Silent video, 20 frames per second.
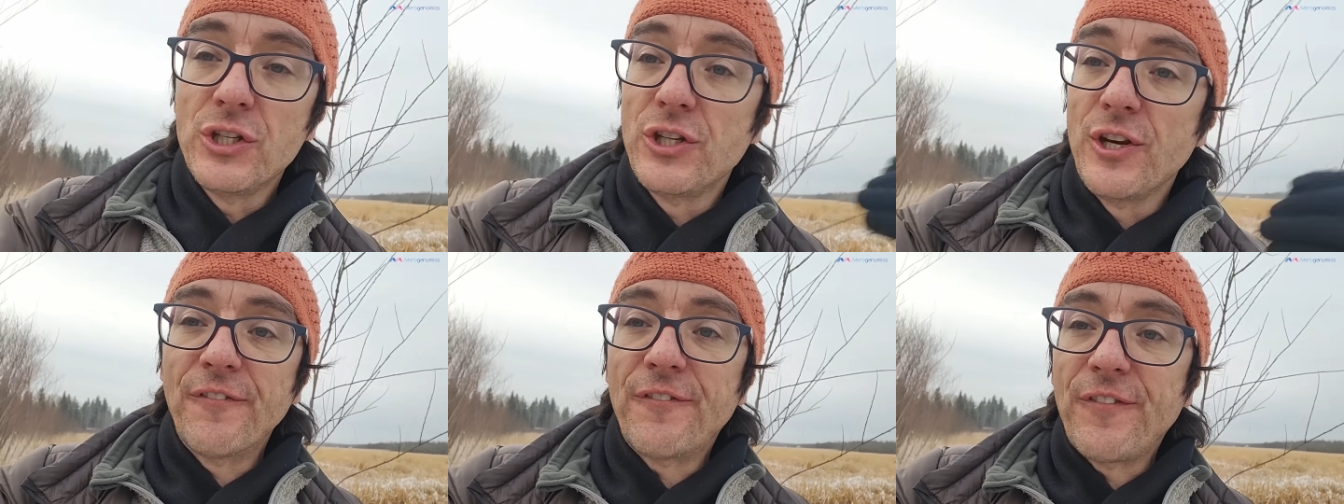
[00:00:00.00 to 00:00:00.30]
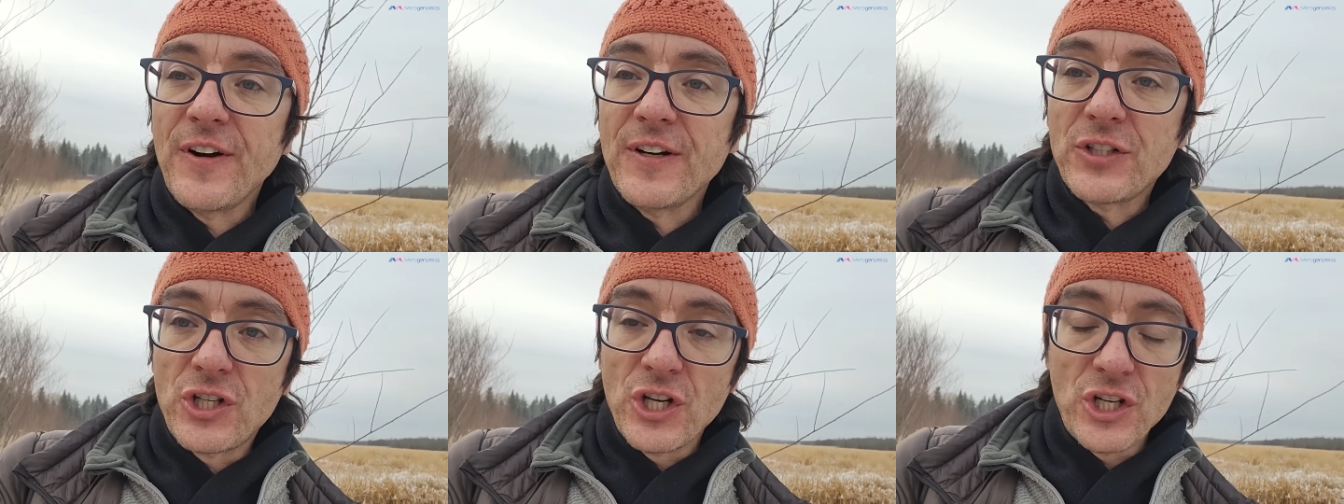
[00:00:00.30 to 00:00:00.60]

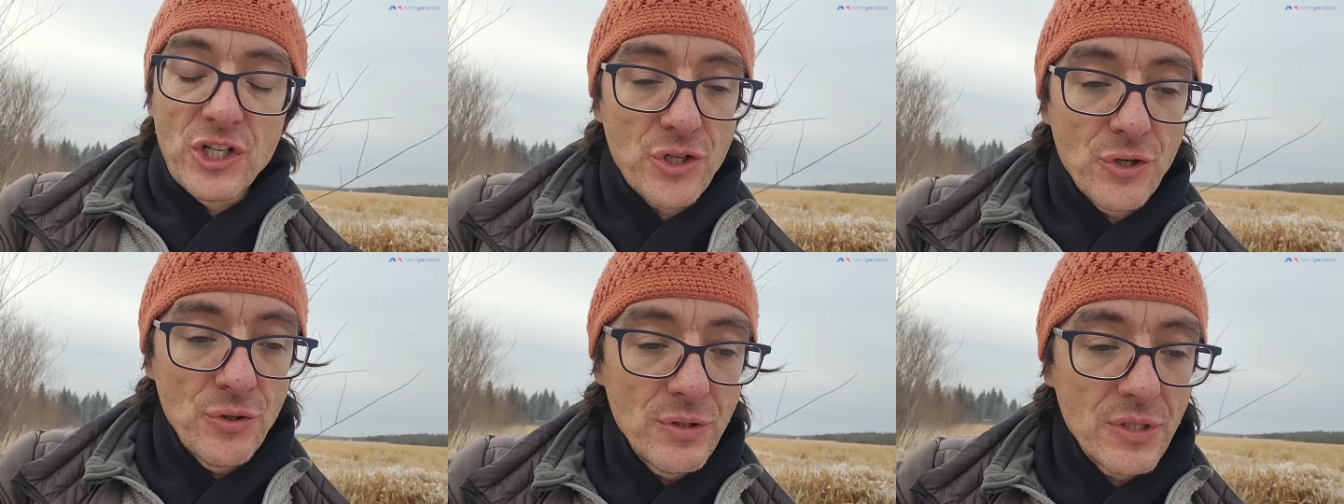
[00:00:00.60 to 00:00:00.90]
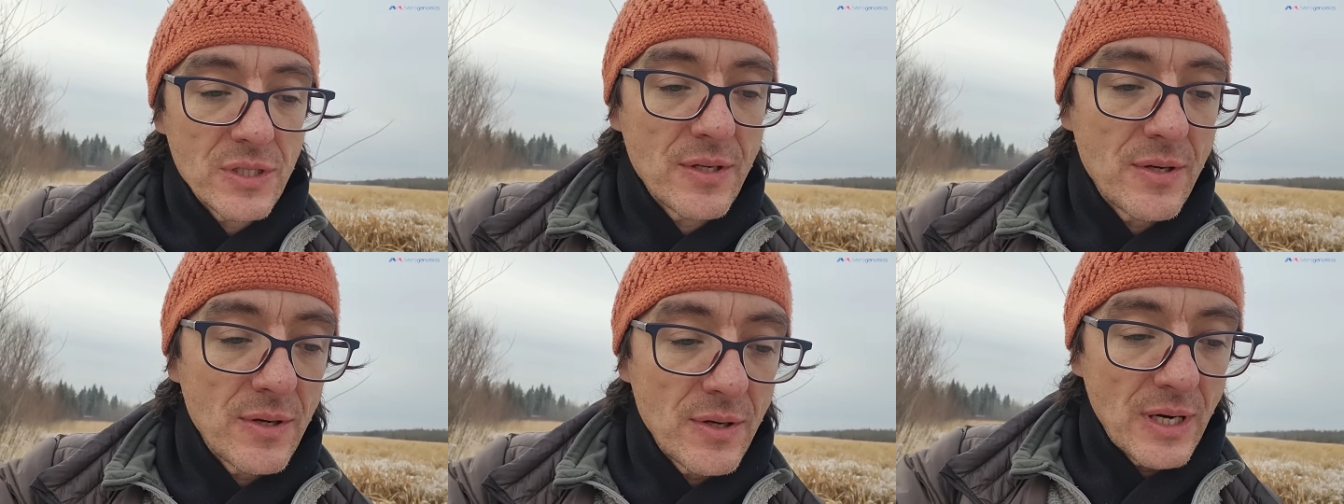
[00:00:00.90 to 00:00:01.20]
different
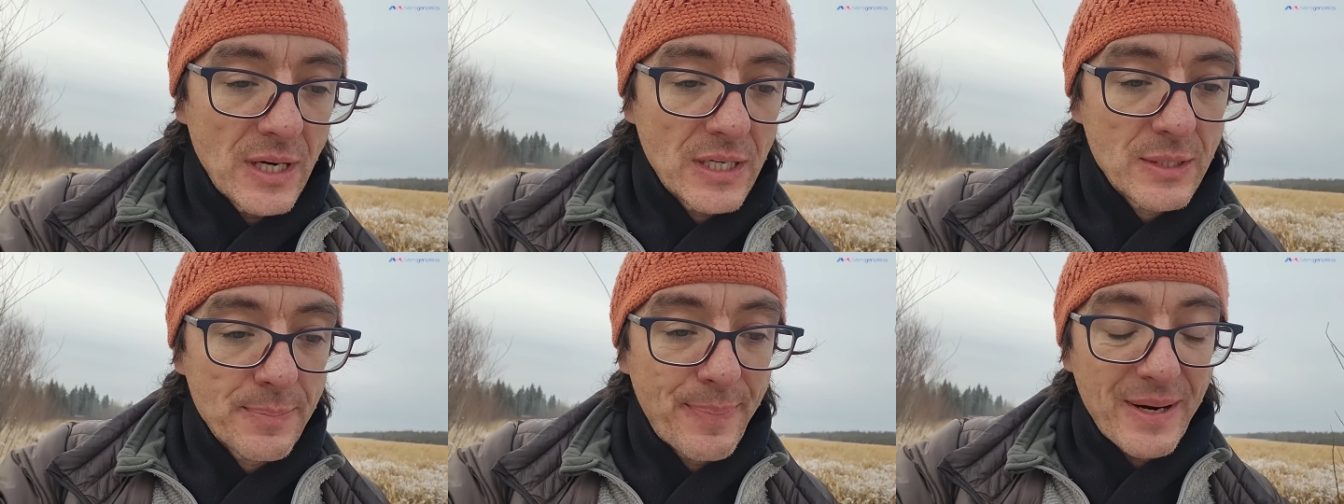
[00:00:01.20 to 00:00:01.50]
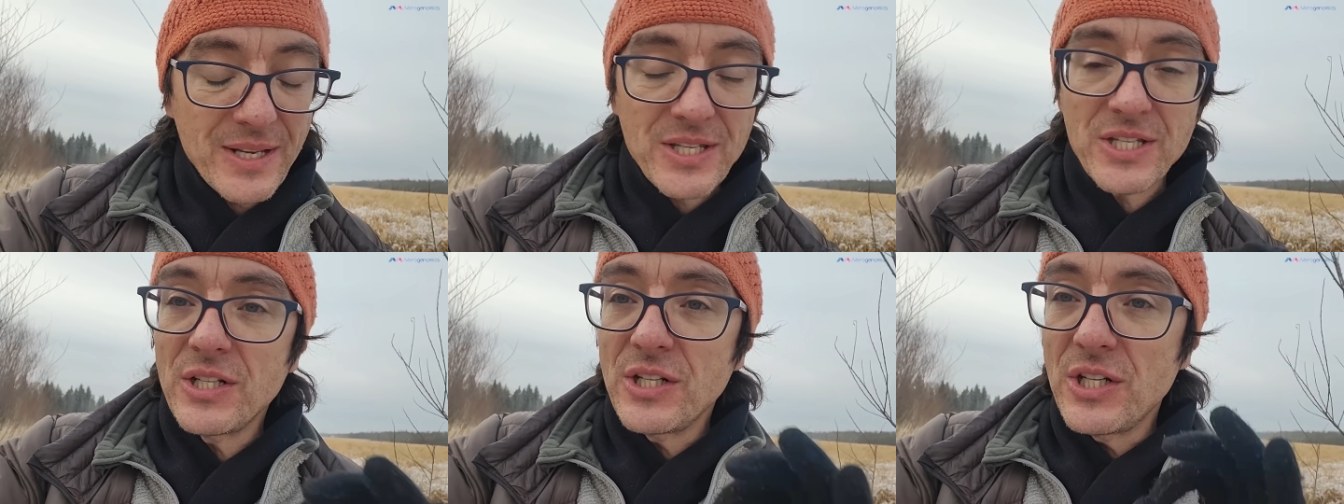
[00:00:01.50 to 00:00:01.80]
tissues
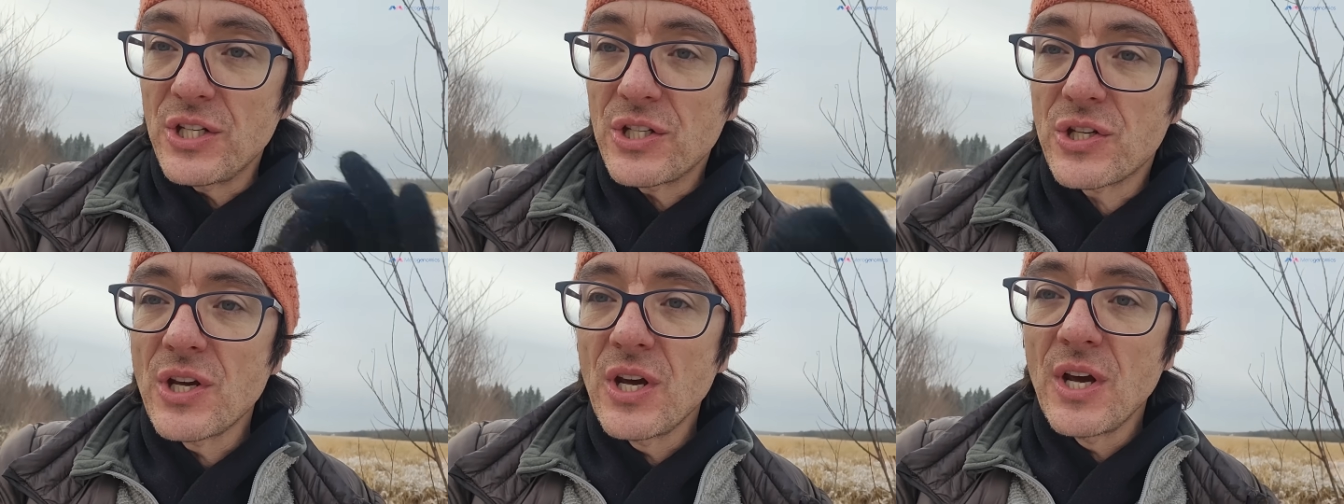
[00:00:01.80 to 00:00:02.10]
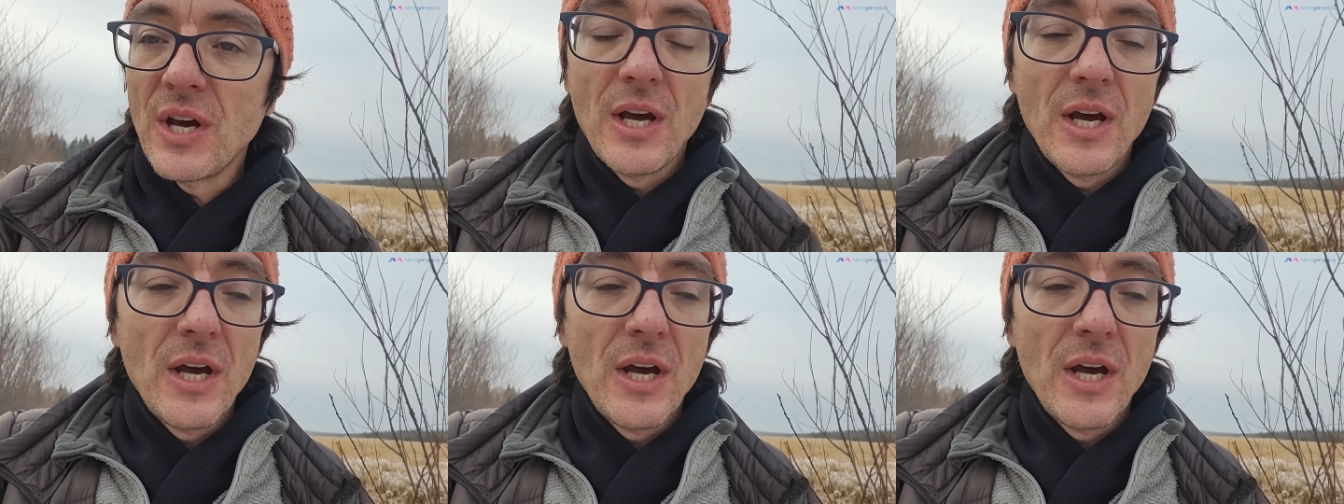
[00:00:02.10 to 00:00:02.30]
expressing these